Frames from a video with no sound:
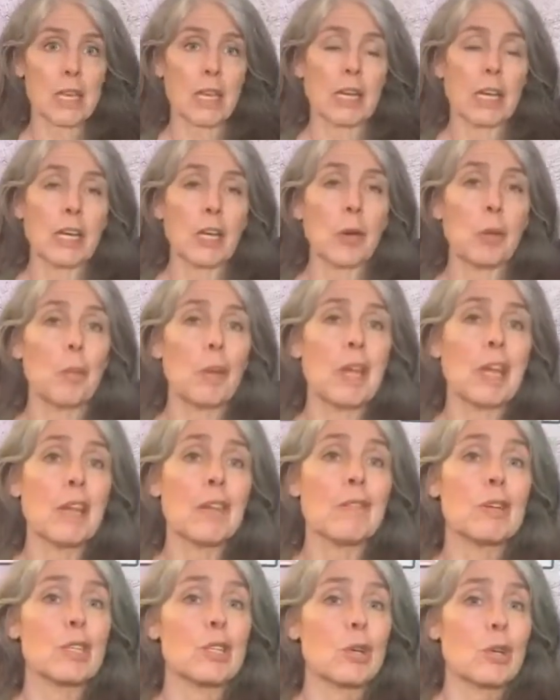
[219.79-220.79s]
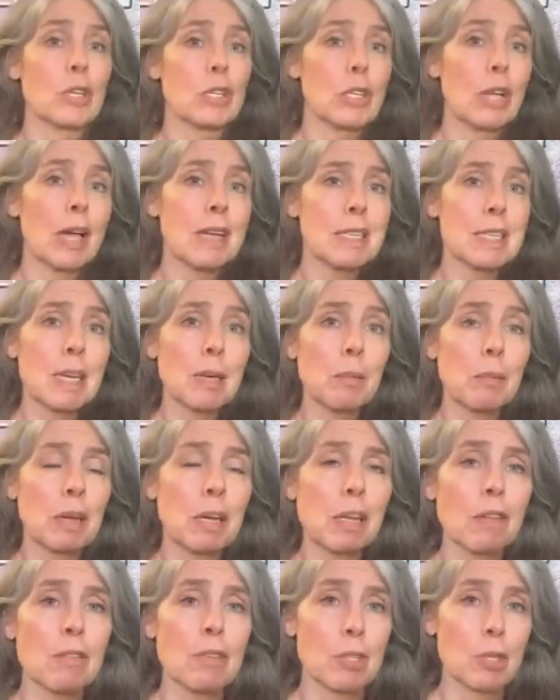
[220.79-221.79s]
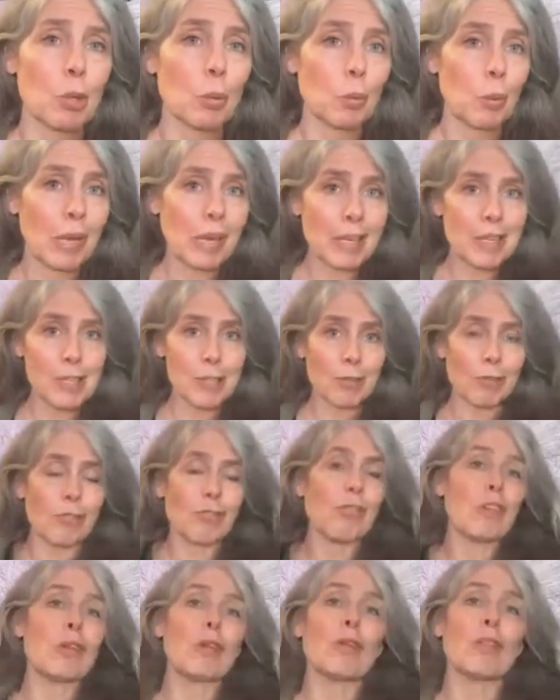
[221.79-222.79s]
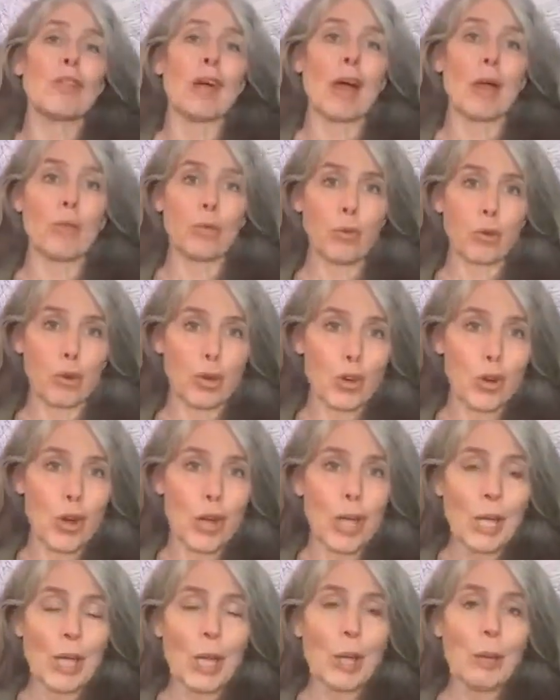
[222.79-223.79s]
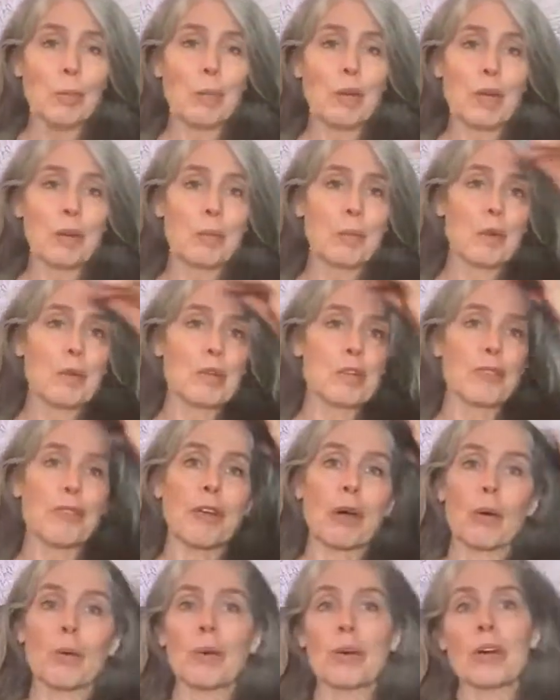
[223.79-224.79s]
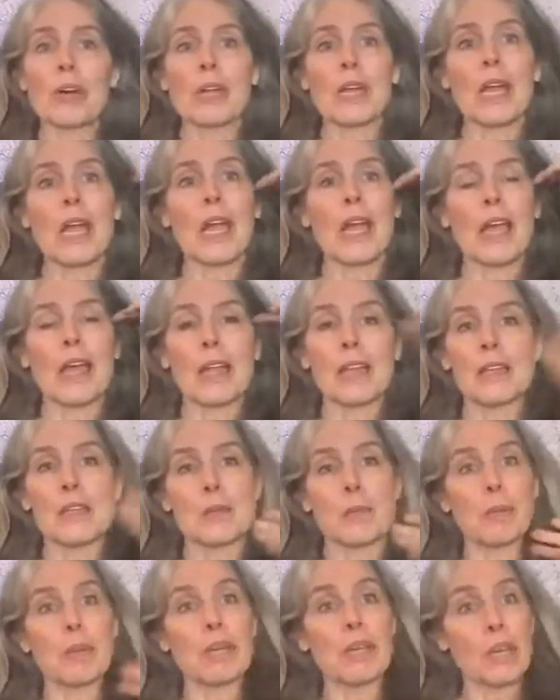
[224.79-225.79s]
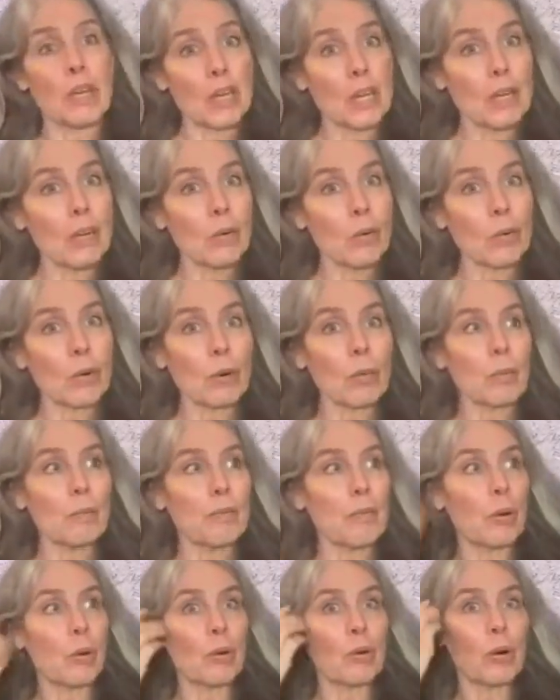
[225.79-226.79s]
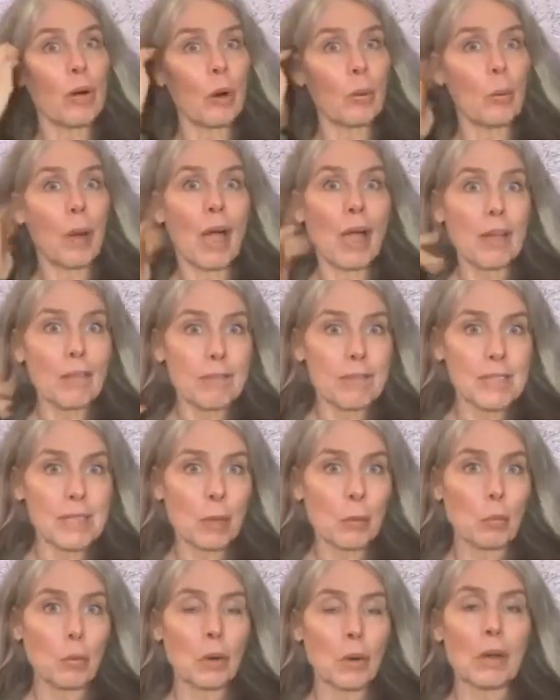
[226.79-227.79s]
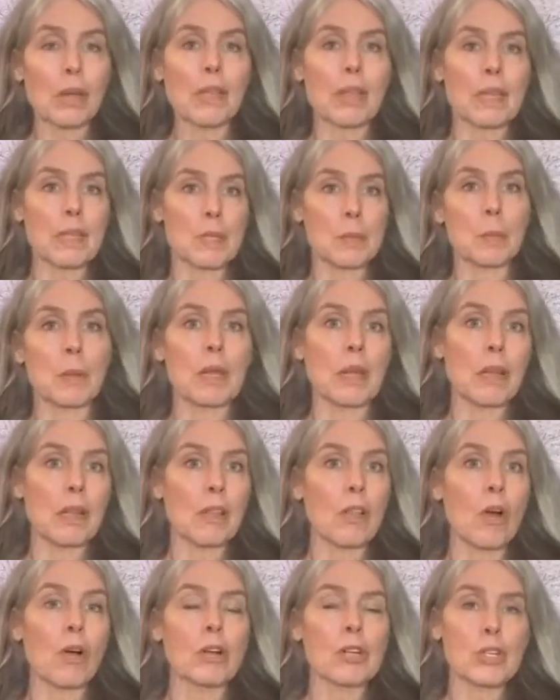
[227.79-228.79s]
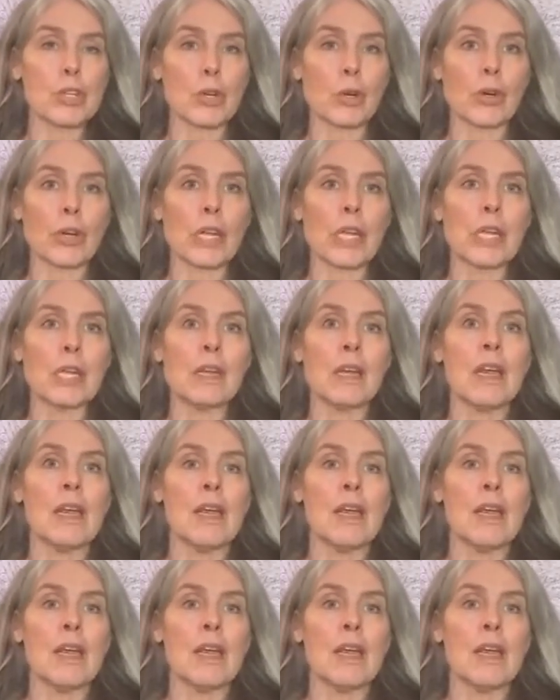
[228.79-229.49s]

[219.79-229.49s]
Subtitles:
And I know many of us are exhausted. Many of us are ready to feel that big push forward and be done or arrive somewhere that's been a long journey.